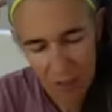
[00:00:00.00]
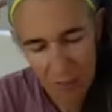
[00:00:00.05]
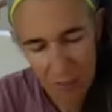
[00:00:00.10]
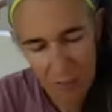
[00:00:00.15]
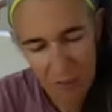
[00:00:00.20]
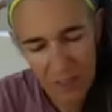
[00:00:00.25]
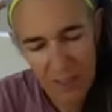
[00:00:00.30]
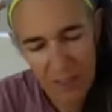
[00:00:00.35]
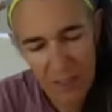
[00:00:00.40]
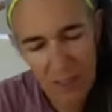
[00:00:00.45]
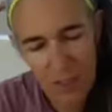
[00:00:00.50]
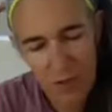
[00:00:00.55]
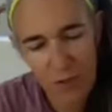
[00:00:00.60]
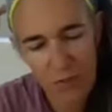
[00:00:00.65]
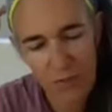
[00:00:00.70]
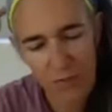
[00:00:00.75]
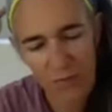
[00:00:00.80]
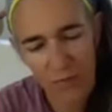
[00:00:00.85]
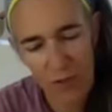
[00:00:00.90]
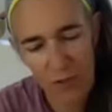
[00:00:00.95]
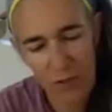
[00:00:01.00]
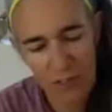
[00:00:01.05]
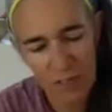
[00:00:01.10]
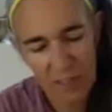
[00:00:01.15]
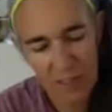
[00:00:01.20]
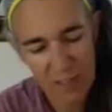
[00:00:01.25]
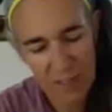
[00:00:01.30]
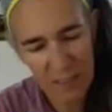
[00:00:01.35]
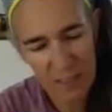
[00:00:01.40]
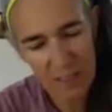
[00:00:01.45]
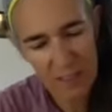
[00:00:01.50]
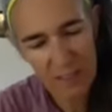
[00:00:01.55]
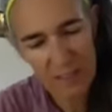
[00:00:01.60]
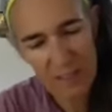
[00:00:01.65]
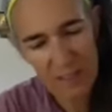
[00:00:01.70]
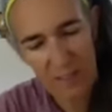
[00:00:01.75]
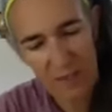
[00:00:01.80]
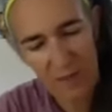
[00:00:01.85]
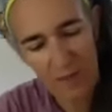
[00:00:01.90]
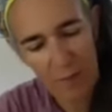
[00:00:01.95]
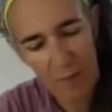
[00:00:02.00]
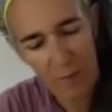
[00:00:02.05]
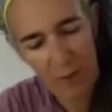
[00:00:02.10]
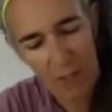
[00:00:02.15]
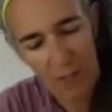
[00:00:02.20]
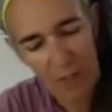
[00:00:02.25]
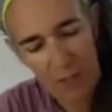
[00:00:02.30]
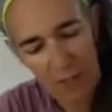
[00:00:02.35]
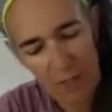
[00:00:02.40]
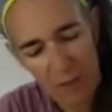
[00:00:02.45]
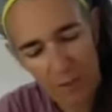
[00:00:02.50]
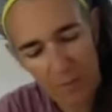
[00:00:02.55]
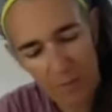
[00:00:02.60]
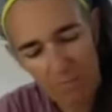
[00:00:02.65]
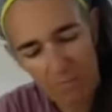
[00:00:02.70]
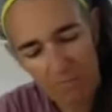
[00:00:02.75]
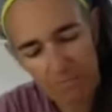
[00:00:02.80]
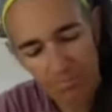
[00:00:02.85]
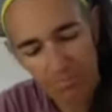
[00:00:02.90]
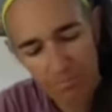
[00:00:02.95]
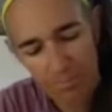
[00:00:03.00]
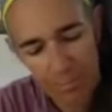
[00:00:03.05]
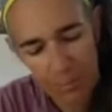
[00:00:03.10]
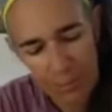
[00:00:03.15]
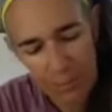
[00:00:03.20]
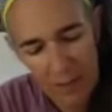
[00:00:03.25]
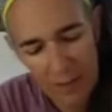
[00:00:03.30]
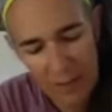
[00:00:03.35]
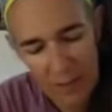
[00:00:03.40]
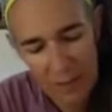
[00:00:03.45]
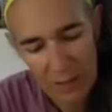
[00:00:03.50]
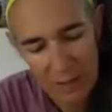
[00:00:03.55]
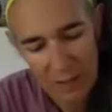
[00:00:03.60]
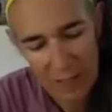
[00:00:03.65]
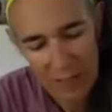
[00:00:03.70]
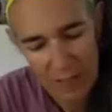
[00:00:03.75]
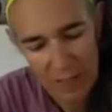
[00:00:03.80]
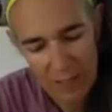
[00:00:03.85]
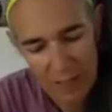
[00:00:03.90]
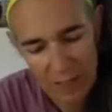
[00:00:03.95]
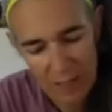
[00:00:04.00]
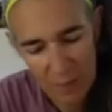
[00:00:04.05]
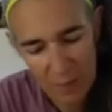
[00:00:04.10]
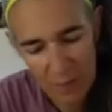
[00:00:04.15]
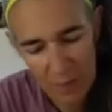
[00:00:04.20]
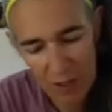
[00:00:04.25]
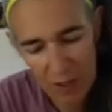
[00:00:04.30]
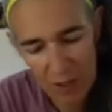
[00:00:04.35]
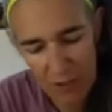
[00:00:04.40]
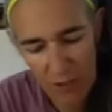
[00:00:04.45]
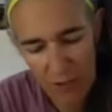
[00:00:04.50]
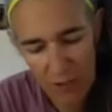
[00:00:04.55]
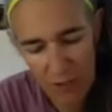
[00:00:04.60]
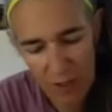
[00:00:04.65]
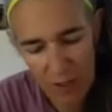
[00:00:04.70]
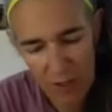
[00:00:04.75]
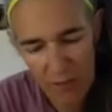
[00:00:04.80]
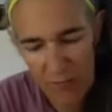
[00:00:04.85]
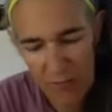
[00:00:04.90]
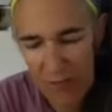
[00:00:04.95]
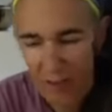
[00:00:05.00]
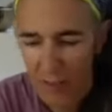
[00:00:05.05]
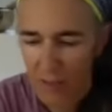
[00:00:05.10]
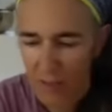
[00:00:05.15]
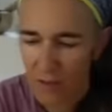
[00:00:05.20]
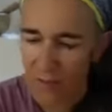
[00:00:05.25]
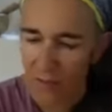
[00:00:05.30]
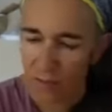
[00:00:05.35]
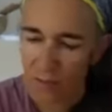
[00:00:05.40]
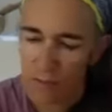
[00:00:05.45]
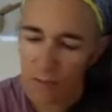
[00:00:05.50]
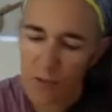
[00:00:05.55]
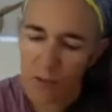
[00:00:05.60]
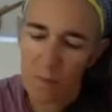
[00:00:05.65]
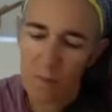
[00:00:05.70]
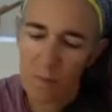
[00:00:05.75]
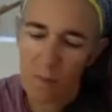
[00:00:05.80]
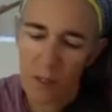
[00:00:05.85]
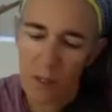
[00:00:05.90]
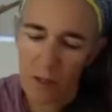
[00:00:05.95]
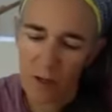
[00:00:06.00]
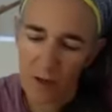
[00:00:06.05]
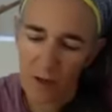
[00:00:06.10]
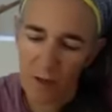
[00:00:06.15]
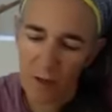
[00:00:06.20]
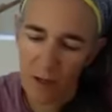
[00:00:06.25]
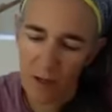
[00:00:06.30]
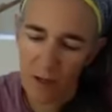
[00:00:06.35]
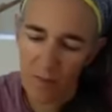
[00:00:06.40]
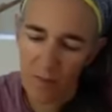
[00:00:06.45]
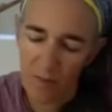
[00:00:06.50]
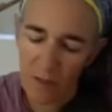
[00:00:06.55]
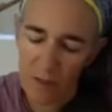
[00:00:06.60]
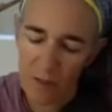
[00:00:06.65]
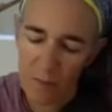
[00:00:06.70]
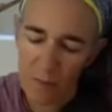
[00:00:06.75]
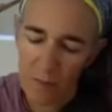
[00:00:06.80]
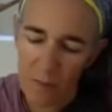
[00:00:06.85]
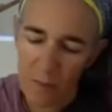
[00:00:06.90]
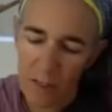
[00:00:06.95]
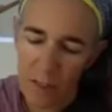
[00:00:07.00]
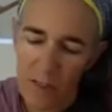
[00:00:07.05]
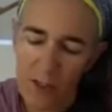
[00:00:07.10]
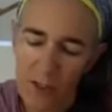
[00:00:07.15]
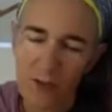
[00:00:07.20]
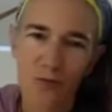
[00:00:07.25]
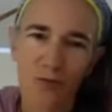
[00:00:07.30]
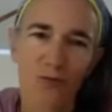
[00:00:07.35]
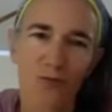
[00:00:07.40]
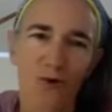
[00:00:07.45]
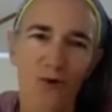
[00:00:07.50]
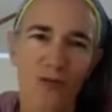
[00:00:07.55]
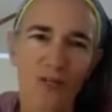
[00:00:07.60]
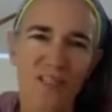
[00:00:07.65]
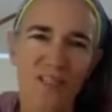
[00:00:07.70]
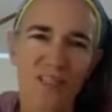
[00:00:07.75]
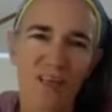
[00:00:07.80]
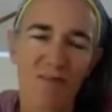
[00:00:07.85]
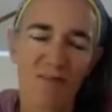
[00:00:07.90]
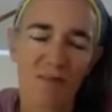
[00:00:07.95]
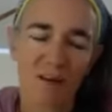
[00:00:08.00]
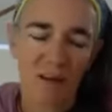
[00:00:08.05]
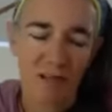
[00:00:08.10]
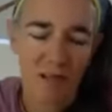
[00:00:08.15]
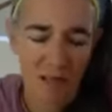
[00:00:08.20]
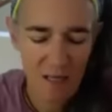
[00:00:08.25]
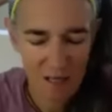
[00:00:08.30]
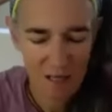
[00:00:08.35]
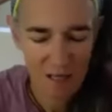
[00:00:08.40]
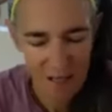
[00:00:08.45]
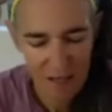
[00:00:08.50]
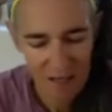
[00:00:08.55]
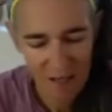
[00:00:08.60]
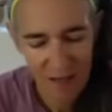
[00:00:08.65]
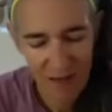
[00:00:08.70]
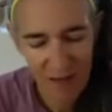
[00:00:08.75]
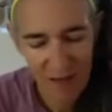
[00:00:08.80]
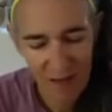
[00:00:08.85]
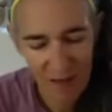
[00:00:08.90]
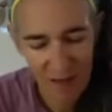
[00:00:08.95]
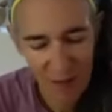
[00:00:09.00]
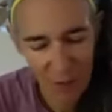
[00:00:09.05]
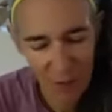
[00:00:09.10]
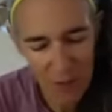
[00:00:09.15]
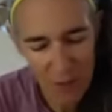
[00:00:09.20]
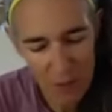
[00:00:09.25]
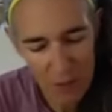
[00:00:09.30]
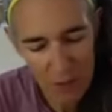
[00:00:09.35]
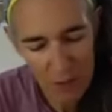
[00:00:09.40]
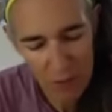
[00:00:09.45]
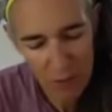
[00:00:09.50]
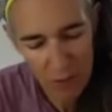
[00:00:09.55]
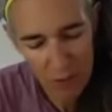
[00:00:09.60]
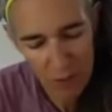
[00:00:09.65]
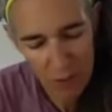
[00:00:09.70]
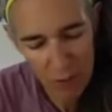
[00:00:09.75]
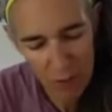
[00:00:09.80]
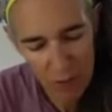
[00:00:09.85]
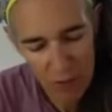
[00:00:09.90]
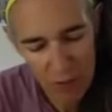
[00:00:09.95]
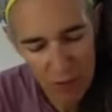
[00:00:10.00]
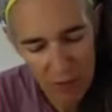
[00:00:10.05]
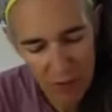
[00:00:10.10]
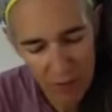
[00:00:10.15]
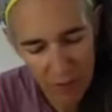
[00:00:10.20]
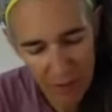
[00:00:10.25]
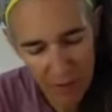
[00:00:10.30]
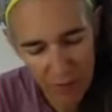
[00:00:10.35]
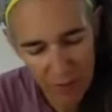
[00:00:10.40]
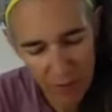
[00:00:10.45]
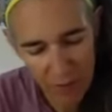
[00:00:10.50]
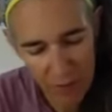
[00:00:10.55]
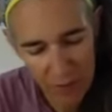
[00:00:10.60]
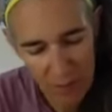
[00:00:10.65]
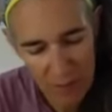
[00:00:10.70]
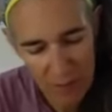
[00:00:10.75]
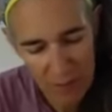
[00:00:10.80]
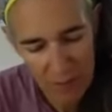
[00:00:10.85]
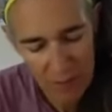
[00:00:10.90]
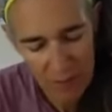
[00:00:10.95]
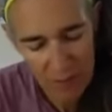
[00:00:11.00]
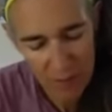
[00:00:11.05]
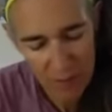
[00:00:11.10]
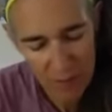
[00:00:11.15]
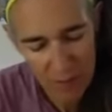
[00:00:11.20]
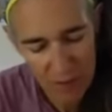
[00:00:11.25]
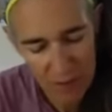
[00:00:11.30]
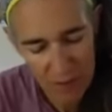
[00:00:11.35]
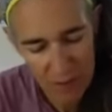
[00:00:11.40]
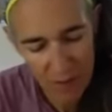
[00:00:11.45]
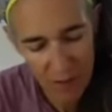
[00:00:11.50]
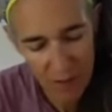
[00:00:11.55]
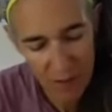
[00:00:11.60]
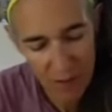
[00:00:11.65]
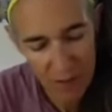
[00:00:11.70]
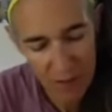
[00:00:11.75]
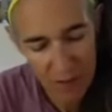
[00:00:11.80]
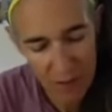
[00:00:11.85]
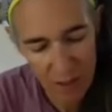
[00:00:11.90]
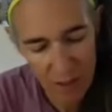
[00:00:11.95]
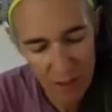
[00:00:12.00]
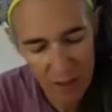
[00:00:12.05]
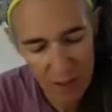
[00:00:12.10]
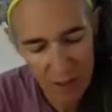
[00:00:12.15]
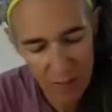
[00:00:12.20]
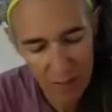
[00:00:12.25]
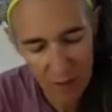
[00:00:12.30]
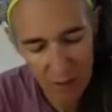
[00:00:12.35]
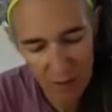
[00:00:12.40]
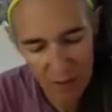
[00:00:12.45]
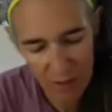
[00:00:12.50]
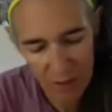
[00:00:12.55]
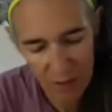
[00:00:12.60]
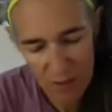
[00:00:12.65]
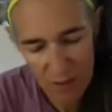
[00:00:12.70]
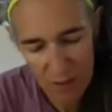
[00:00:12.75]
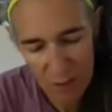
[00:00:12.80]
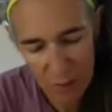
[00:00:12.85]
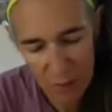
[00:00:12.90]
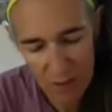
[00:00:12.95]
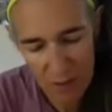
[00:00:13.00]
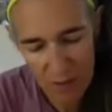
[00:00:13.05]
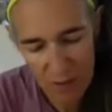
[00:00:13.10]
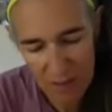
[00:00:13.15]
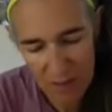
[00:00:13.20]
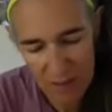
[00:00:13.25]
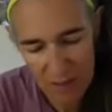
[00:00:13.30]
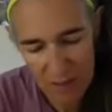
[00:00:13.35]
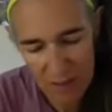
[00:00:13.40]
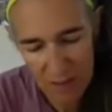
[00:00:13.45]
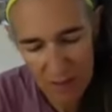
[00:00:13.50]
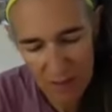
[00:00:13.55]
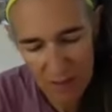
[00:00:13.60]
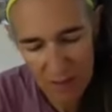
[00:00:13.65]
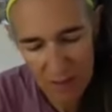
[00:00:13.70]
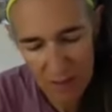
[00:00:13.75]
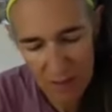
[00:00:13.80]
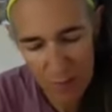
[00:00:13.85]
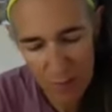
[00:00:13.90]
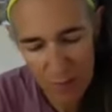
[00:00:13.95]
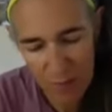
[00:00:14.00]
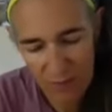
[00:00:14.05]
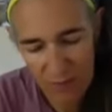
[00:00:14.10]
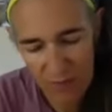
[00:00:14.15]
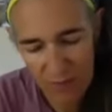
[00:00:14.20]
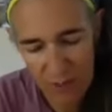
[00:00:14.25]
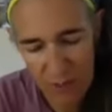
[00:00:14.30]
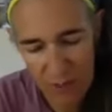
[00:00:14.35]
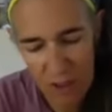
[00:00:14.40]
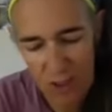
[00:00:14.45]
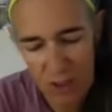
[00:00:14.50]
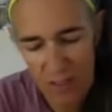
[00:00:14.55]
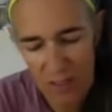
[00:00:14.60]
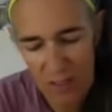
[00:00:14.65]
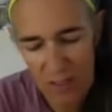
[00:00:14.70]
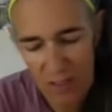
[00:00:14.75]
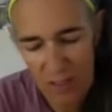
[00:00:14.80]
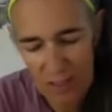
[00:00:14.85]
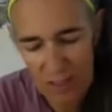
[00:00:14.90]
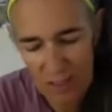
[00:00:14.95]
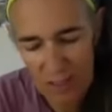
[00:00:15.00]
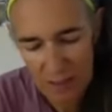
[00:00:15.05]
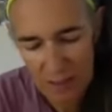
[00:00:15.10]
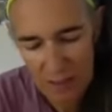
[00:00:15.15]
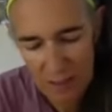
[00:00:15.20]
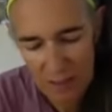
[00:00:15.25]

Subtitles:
on page 246, on the bottom, the last paragraph, and then the first paragraph on page 247, I thought maybe you could read that for us, because it talks about experiencing imperfection and